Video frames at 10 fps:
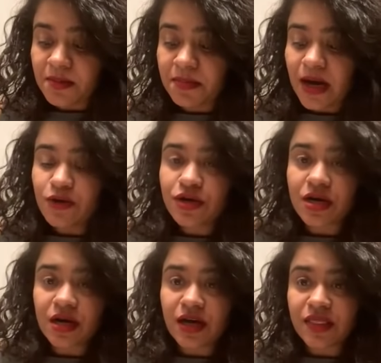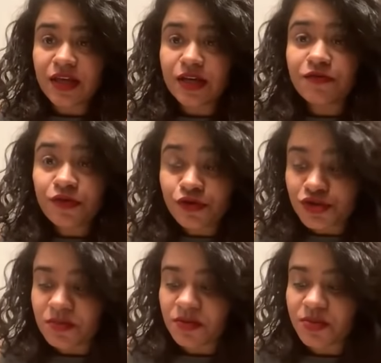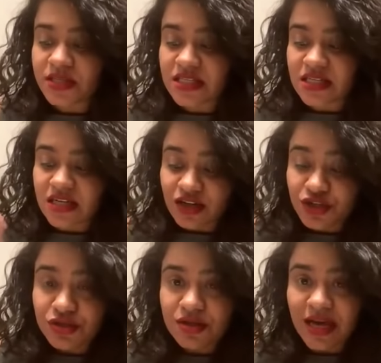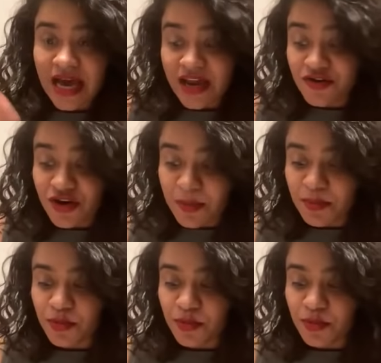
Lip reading: about the confusion between seduction and rape.